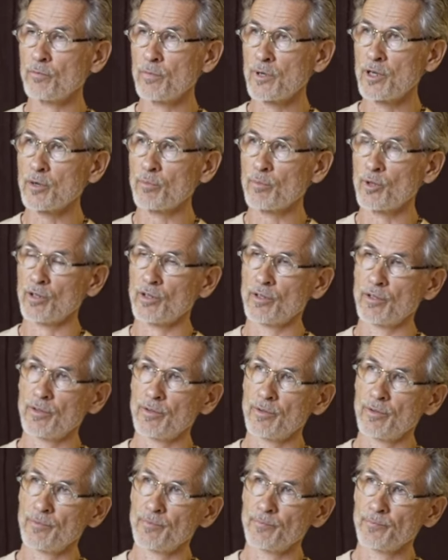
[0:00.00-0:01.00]
marble.
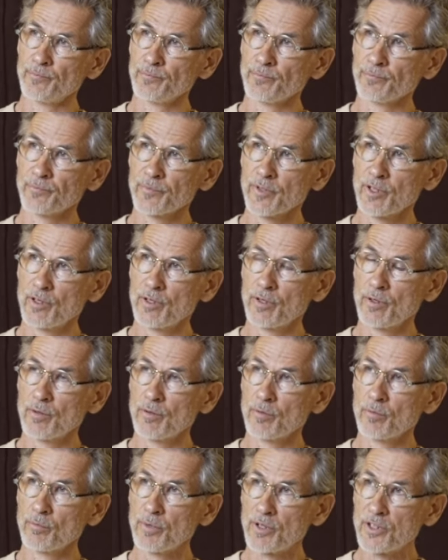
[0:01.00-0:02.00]

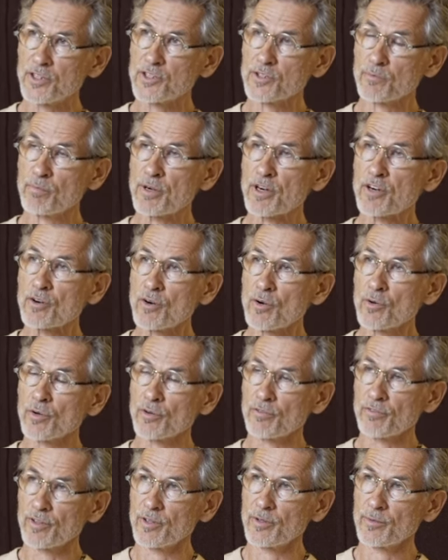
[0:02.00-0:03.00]
But it's a
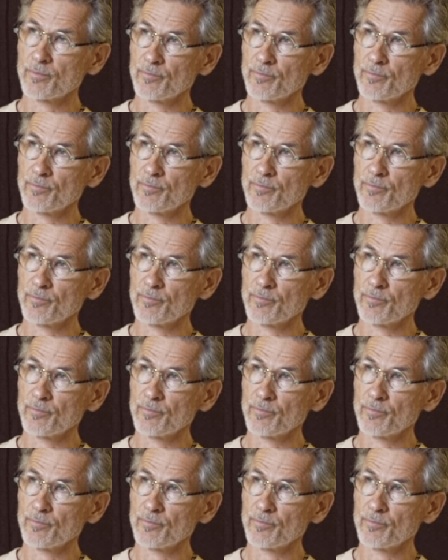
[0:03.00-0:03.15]
pornography.